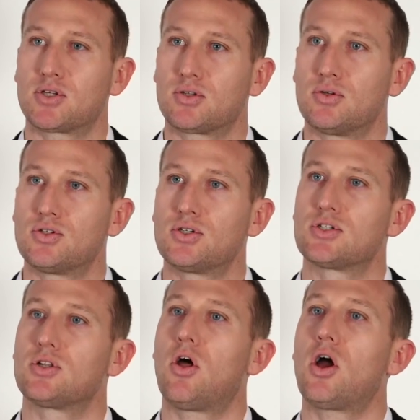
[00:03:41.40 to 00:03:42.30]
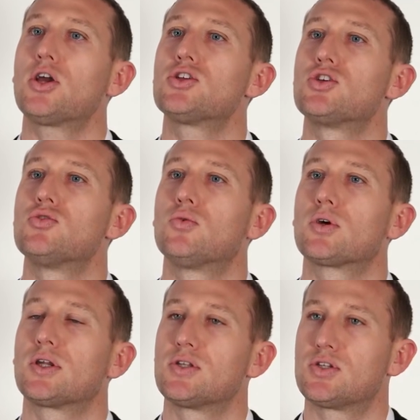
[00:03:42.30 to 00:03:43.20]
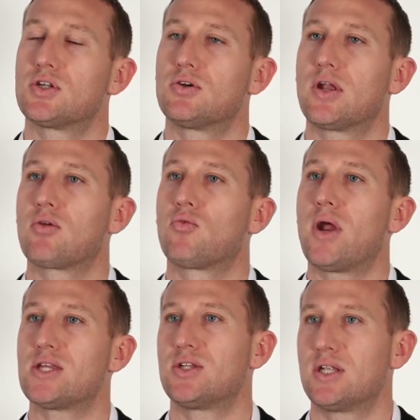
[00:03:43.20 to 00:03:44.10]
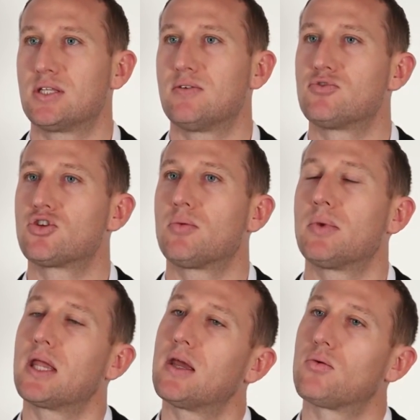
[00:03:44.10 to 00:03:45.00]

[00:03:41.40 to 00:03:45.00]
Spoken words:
exclusion as long as you were considered a resident of Germany.